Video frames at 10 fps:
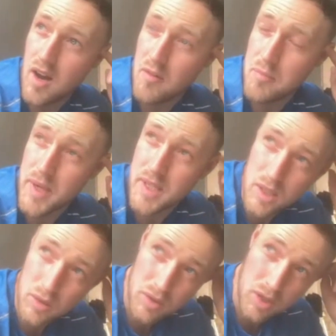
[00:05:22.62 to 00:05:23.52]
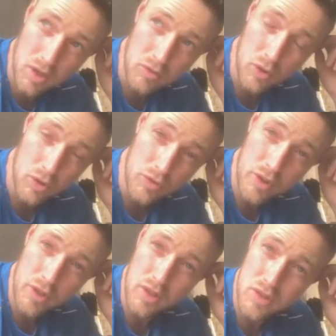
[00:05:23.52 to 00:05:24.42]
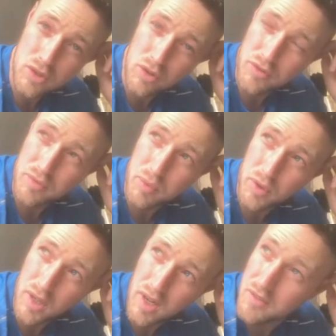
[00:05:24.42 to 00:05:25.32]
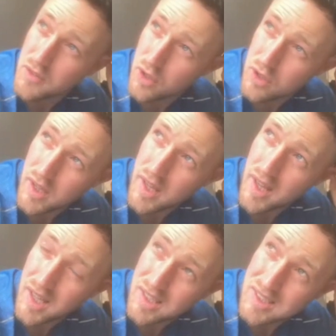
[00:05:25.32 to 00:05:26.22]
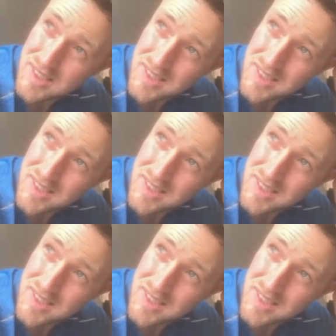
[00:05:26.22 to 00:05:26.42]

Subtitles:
I've been doing a lot of road running and stuff, but I've got a